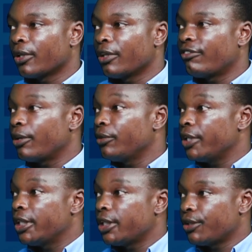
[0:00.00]

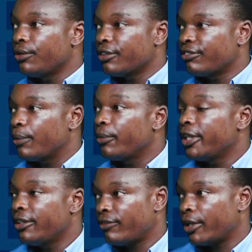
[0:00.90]
a secure
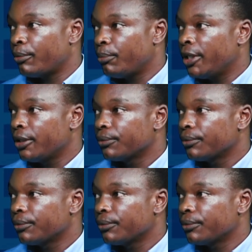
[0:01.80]
family environment.